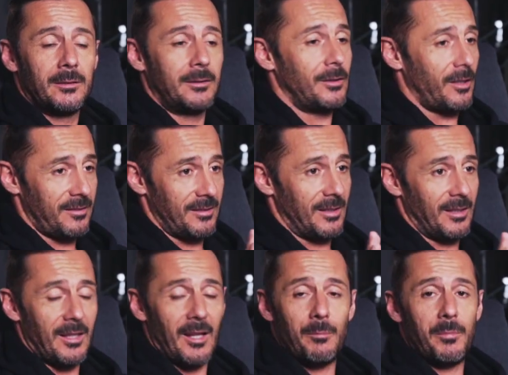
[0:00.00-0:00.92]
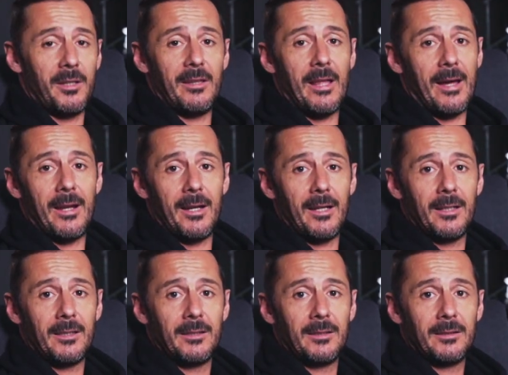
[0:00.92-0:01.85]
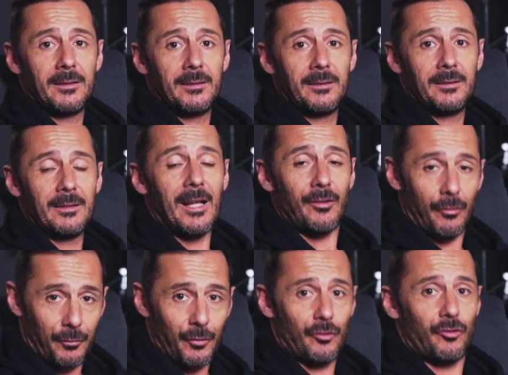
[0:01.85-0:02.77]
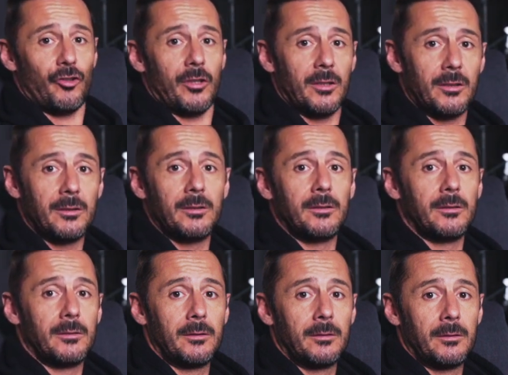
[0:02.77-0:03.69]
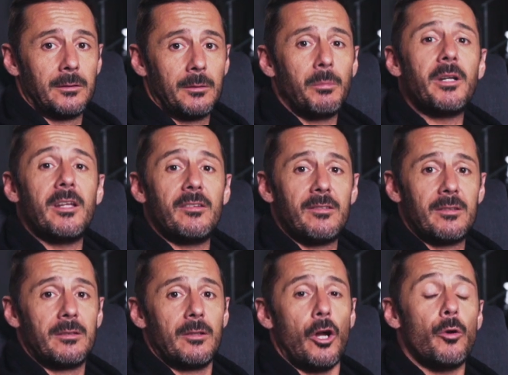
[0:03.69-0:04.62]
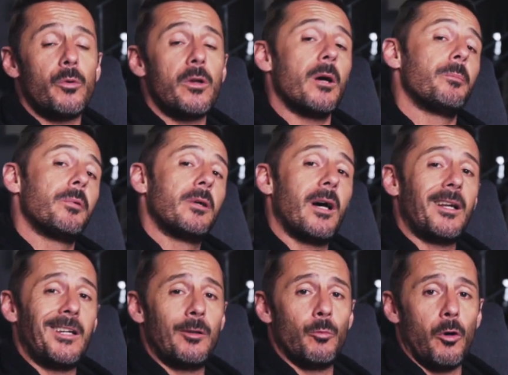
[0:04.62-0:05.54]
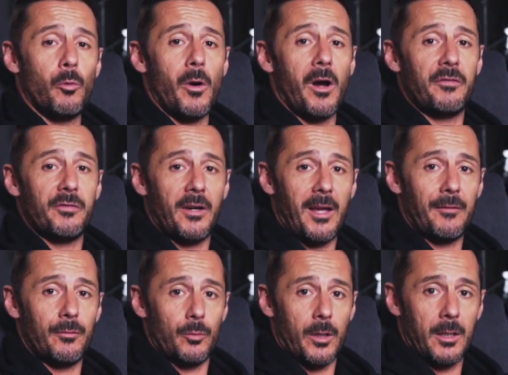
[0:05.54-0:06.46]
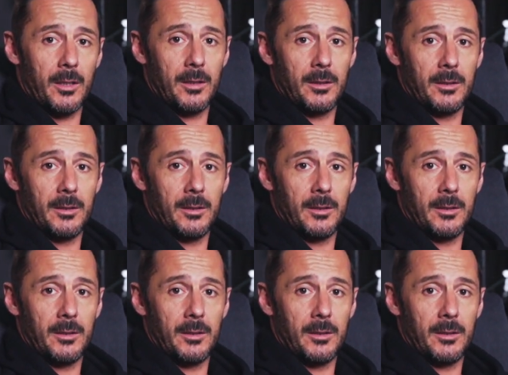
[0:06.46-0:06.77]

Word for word: Nothing can beat that. That's the future. Please, hurry up. I need more Wi-Fi everywhere.